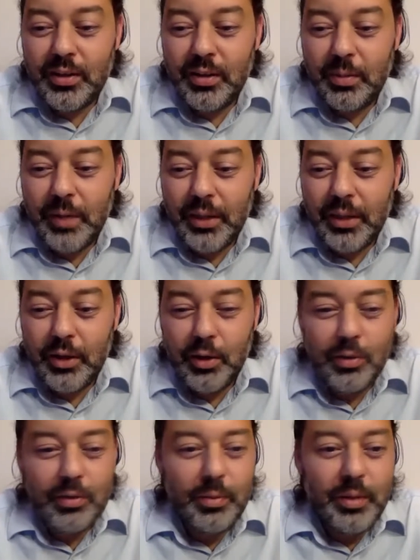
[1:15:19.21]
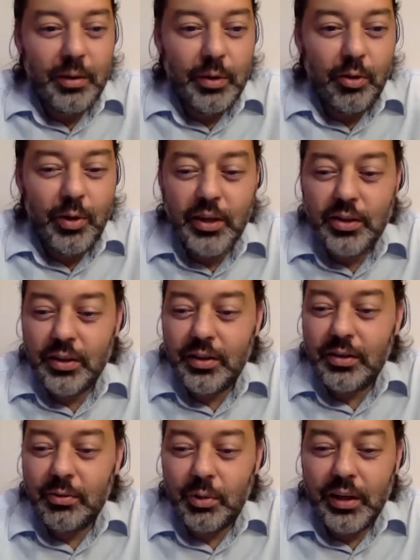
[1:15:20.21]
about the news about
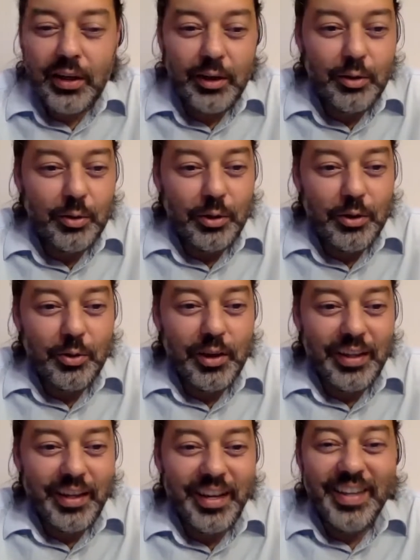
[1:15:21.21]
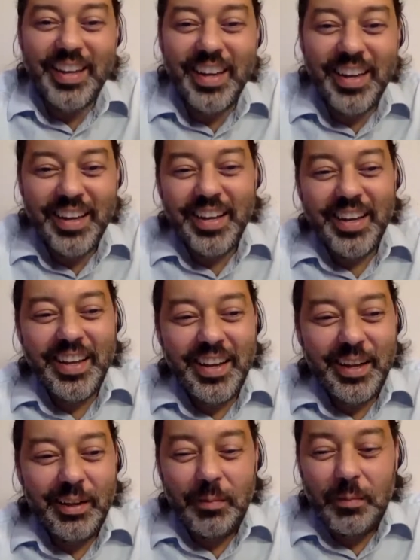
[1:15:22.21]
immigration related to Australia.
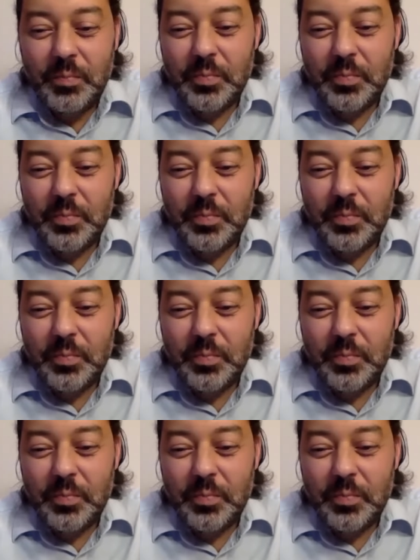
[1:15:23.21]
But